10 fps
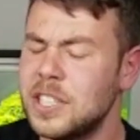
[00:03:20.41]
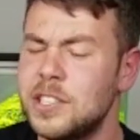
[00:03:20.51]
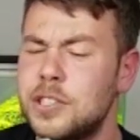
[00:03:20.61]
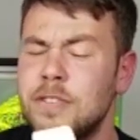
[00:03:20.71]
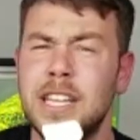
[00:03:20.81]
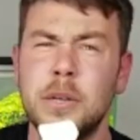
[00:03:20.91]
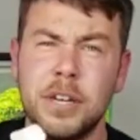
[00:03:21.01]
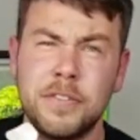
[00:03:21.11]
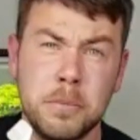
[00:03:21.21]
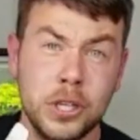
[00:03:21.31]
is it really
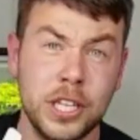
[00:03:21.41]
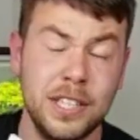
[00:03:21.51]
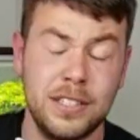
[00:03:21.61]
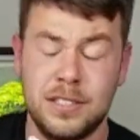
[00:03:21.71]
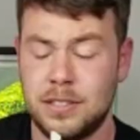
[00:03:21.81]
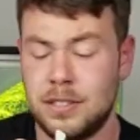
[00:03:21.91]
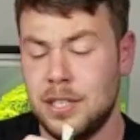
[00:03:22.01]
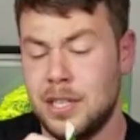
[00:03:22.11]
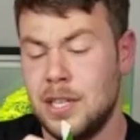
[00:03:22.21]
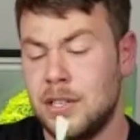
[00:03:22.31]
worth the money?
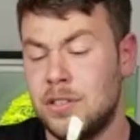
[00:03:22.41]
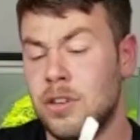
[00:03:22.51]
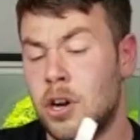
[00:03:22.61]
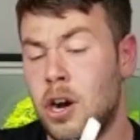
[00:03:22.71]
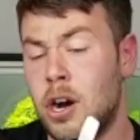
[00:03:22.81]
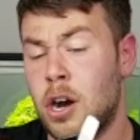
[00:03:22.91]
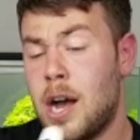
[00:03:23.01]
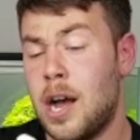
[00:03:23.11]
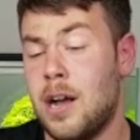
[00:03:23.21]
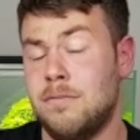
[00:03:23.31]

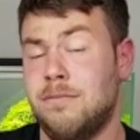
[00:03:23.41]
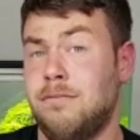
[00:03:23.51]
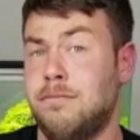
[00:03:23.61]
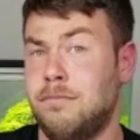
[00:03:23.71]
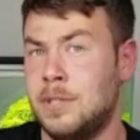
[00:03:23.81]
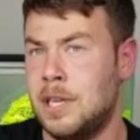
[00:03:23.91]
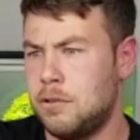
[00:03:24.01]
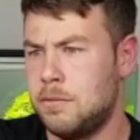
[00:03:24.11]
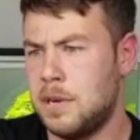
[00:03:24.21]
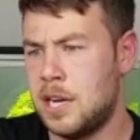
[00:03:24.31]
So that
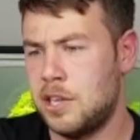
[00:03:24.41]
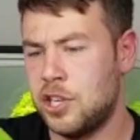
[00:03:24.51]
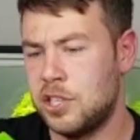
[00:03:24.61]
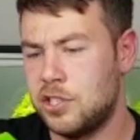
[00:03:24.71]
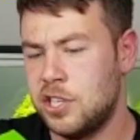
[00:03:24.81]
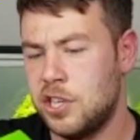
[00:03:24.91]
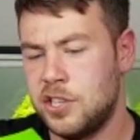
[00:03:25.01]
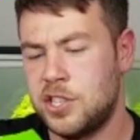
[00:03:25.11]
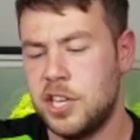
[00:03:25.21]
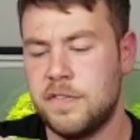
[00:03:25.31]
was my chance
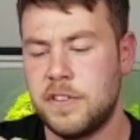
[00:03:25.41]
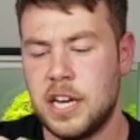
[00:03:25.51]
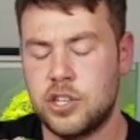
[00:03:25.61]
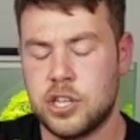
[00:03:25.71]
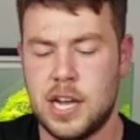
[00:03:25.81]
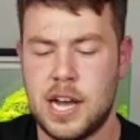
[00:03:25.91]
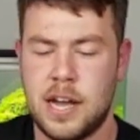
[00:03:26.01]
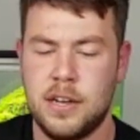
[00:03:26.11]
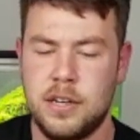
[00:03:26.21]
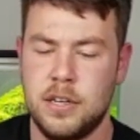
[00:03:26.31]
to see if they actually
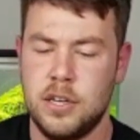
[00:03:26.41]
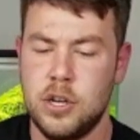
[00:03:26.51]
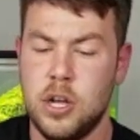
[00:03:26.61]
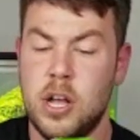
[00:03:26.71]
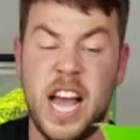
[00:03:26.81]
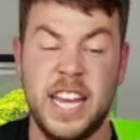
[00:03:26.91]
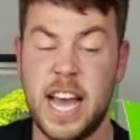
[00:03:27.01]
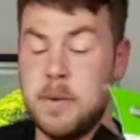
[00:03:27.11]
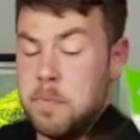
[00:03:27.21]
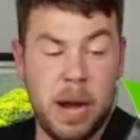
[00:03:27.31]
are.
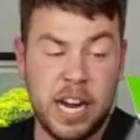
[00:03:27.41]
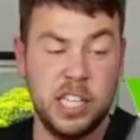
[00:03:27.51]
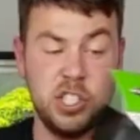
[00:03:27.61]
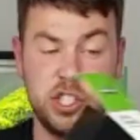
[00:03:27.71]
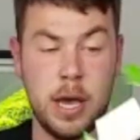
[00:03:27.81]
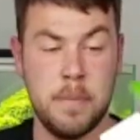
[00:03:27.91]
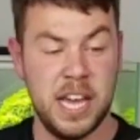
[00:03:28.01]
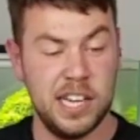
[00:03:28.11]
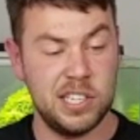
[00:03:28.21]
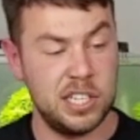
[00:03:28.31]
Again, packaged
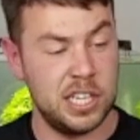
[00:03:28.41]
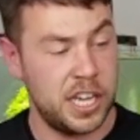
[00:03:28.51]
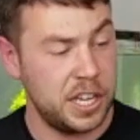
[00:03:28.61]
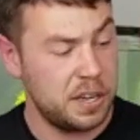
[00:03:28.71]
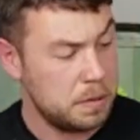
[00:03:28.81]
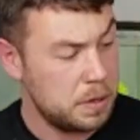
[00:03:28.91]
amazingly.